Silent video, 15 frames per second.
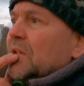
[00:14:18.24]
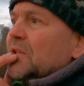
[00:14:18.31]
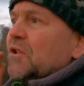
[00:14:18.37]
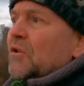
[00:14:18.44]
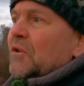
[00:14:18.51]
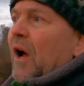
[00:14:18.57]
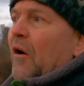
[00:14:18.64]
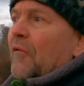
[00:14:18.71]

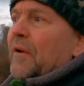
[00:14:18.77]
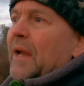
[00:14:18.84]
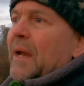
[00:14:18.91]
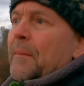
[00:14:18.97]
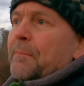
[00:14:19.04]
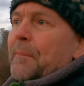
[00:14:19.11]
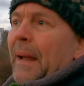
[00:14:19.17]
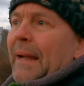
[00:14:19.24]
So now we
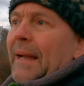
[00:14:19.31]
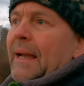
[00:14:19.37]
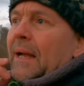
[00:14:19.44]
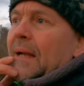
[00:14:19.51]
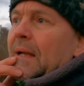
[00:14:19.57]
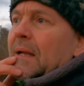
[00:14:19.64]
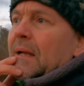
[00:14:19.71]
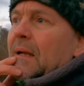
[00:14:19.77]
are
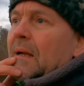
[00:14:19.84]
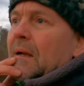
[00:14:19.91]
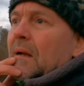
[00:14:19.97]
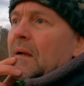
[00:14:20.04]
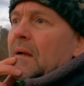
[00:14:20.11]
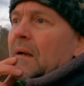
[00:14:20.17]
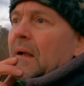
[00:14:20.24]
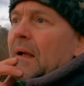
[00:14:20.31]
back
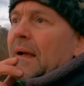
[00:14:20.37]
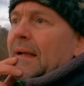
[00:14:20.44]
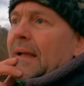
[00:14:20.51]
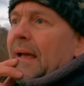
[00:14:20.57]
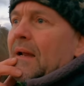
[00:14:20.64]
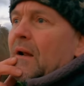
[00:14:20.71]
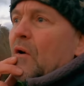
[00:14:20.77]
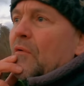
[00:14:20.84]

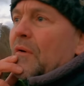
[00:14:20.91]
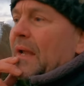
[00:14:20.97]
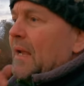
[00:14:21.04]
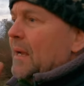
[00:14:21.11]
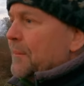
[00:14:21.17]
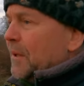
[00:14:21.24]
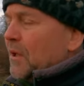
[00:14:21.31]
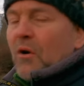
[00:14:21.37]
again over
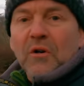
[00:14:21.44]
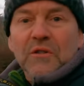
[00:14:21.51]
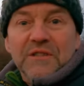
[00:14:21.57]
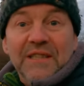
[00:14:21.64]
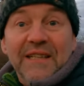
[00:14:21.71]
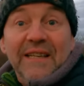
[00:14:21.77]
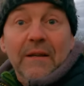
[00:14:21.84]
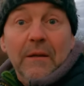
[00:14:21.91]
here,
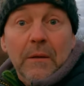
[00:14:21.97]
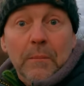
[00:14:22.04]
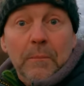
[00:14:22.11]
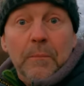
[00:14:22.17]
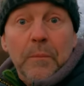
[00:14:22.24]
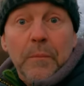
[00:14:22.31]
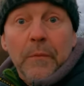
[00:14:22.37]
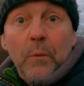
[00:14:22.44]
because
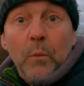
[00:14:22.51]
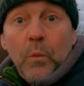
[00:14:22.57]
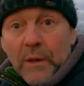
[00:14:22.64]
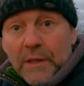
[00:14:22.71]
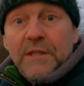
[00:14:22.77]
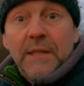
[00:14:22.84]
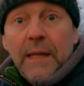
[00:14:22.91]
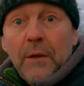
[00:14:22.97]

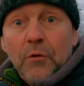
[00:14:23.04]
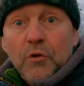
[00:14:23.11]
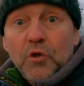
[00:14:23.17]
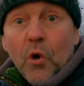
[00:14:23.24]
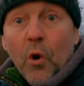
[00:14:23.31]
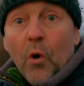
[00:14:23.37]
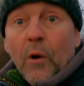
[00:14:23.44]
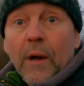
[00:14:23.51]
we still
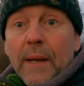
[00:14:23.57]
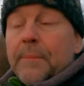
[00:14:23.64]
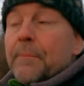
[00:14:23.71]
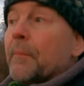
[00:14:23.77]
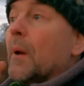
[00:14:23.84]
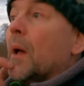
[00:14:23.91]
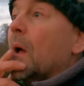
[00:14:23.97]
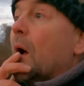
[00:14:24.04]
saw
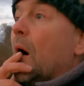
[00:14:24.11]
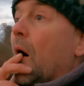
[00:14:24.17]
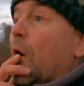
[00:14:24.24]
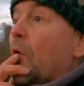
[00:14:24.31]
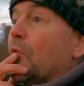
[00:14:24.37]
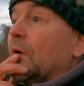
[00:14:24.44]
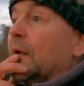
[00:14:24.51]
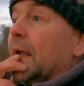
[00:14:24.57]
him
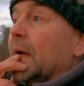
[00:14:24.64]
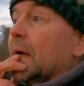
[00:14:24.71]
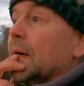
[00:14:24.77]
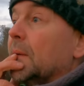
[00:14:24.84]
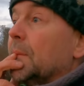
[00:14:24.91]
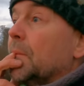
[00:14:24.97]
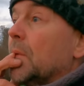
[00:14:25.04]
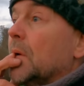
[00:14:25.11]
over
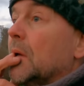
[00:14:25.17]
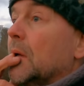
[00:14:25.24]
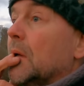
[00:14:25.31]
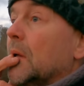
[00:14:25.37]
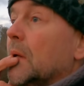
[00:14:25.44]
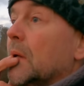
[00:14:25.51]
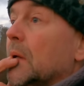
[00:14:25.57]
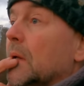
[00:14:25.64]
there.
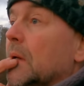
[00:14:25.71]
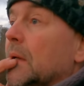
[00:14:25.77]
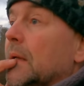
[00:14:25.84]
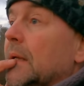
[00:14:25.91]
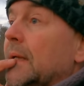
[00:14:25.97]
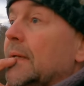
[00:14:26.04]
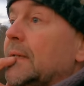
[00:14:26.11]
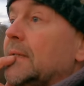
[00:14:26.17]

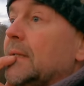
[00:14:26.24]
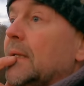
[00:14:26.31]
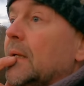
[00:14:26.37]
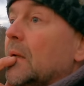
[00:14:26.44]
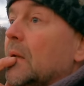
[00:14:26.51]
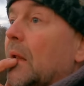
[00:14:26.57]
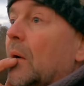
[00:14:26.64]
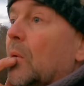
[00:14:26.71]
He's
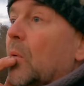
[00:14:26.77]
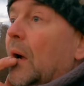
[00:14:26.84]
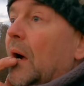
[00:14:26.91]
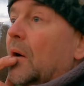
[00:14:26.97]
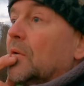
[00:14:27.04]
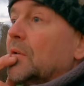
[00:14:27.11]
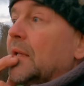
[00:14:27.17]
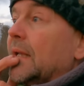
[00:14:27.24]
still
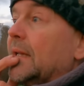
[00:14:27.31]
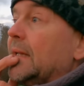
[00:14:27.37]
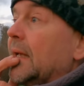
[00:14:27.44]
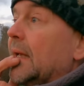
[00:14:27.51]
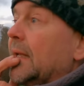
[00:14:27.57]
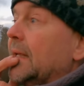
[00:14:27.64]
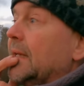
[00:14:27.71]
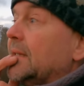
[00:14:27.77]
around, and
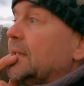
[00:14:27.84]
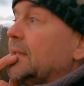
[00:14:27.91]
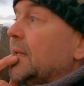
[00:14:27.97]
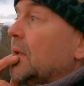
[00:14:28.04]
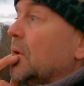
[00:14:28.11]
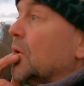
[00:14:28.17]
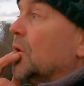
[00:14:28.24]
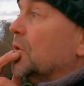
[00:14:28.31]
he's
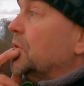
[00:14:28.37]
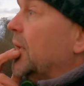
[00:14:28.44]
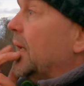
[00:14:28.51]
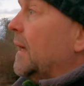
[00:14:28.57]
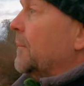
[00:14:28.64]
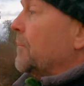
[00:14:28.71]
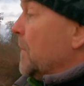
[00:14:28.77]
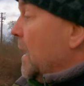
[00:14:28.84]
still
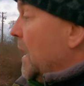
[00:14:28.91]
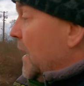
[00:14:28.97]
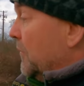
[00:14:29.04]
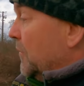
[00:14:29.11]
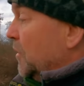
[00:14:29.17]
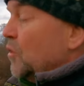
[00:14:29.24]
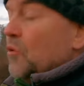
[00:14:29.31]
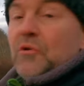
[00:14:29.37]
hunting,
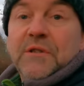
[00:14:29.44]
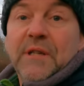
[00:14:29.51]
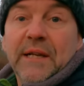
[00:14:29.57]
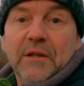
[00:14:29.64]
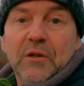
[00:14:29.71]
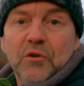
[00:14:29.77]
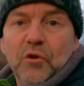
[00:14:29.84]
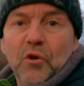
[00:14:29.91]
and we're
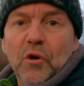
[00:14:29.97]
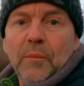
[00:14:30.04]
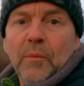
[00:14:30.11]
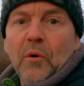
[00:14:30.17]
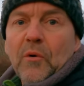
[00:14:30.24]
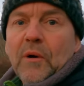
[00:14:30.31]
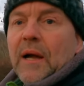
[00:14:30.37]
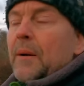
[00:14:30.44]
using the
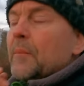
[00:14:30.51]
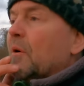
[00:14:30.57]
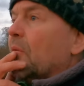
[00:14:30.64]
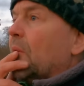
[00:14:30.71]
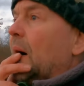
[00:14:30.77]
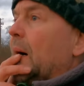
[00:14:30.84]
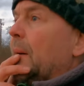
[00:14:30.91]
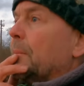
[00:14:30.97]
thermal
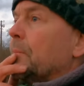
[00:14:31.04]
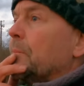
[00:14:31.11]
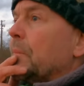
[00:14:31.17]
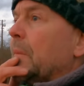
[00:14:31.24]
camera,